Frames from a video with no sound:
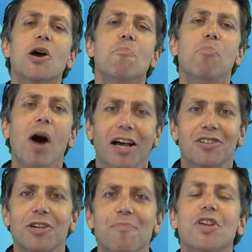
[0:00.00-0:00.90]

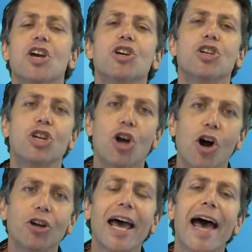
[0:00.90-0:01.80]
But
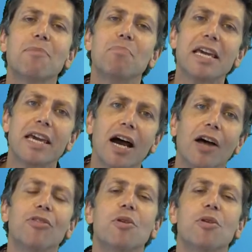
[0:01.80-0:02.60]
God had begun